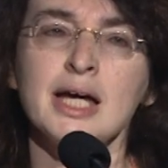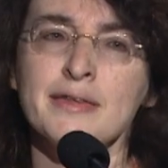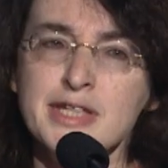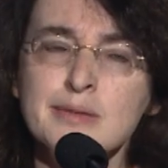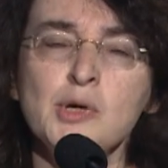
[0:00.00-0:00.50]

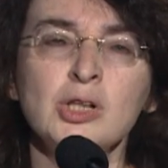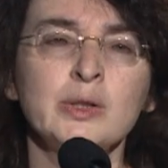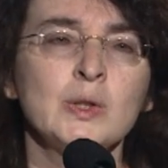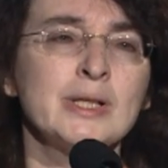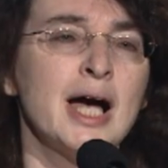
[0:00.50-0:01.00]
this
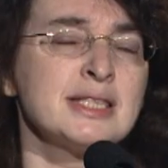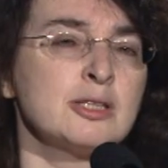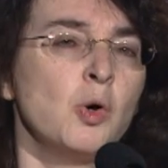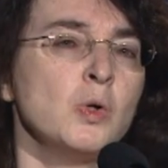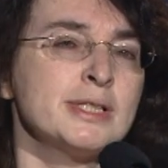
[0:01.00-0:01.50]
molecule has
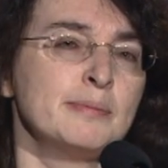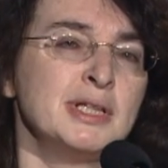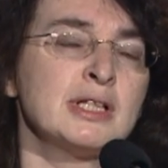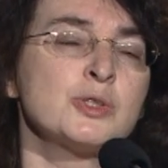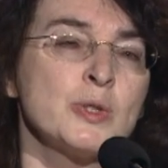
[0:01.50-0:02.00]
also
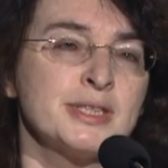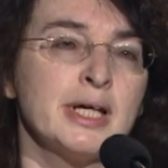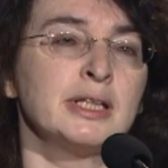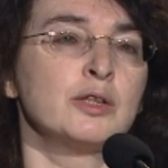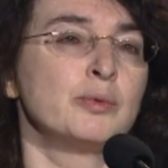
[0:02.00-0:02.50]
been
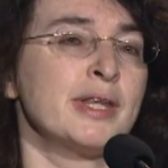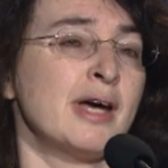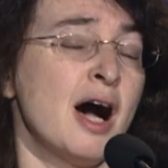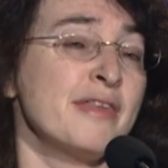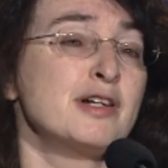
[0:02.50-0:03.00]
associated with
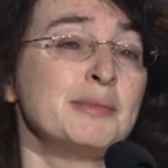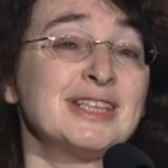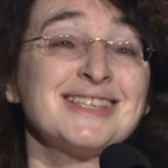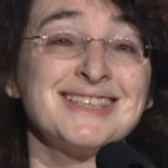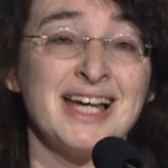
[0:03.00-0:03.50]
other
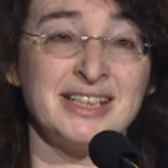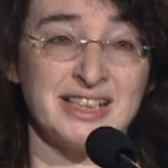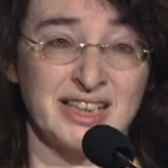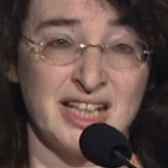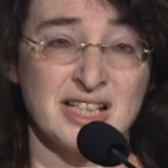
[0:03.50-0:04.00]
metastatic
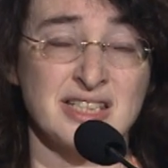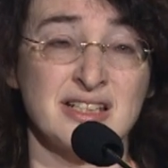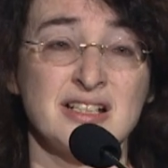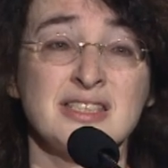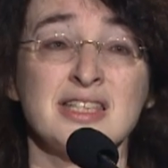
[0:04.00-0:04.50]

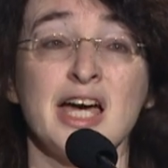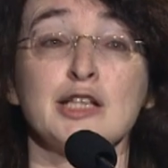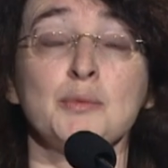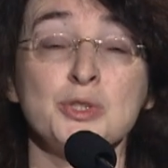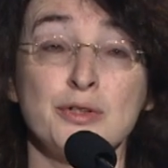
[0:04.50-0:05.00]
cancers and
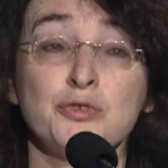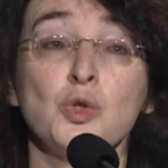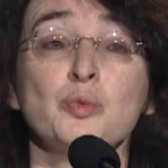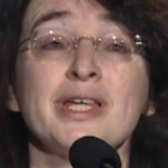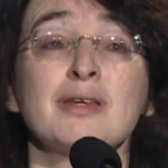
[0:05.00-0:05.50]
most of all
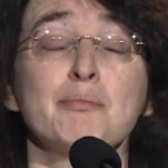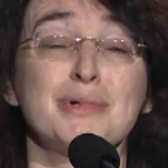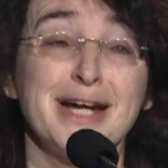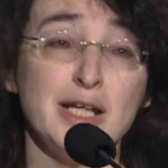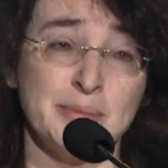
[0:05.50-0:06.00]
with
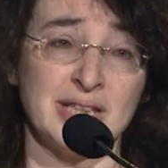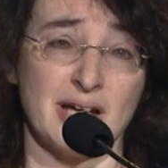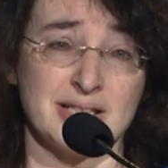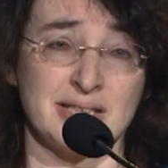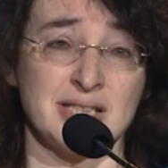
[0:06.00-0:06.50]
brain
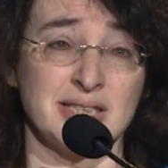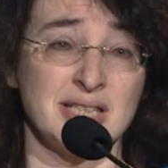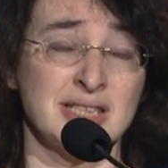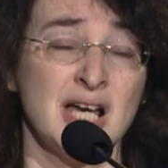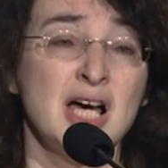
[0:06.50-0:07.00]

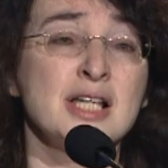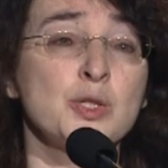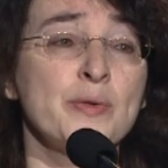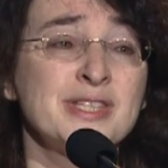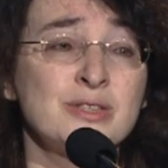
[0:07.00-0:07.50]
metastasis.
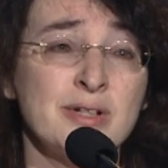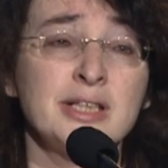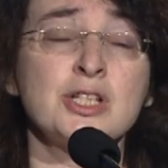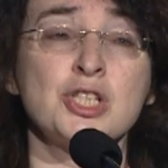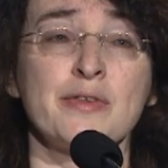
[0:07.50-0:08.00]
So the
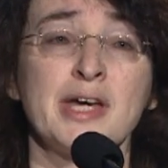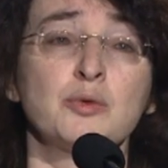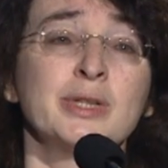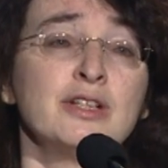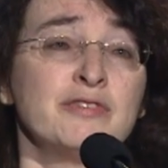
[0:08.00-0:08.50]
strategy that
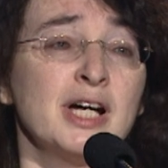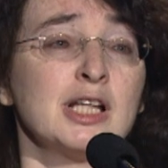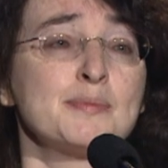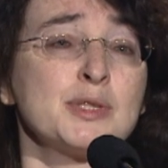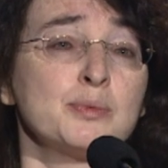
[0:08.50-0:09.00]
we develop
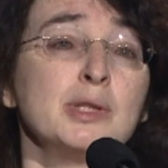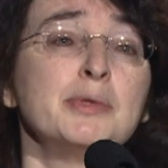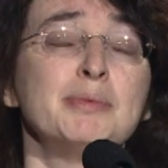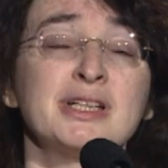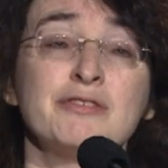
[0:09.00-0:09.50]
will be
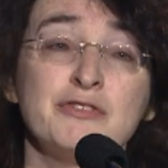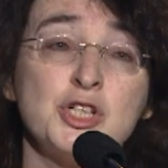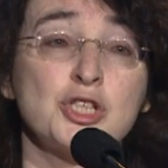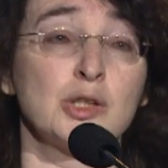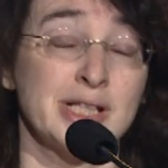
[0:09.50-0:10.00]

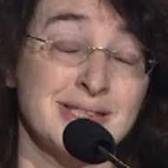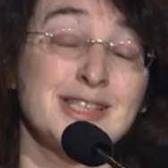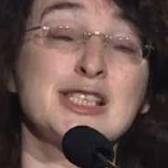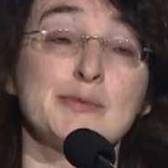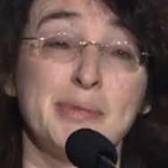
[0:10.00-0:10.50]
beneficial. It's
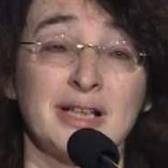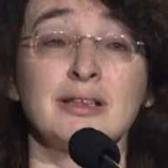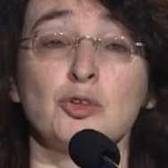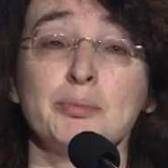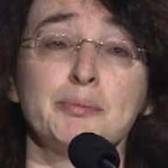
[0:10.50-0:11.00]
expected
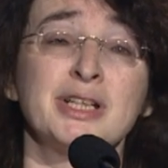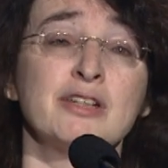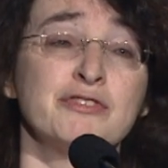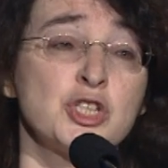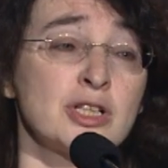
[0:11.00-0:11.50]
to be
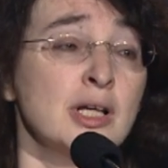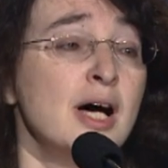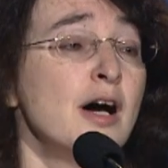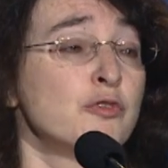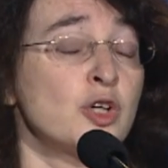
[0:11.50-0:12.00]
beneficial
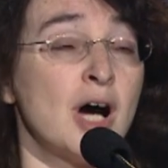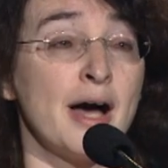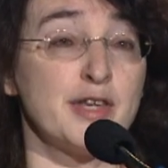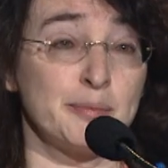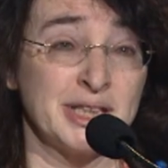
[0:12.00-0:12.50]
for
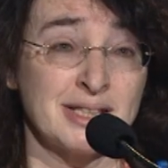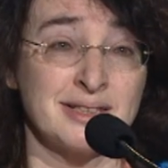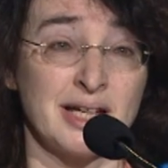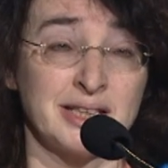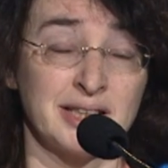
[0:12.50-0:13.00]
other
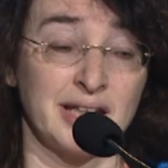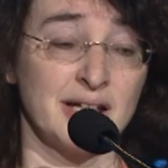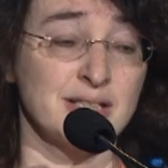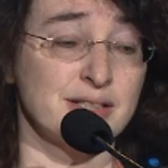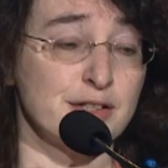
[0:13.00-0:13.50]
metastatic
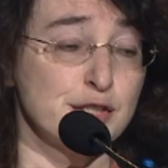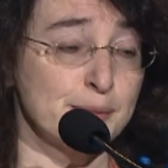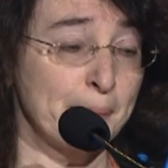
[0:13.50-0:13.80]
cancers.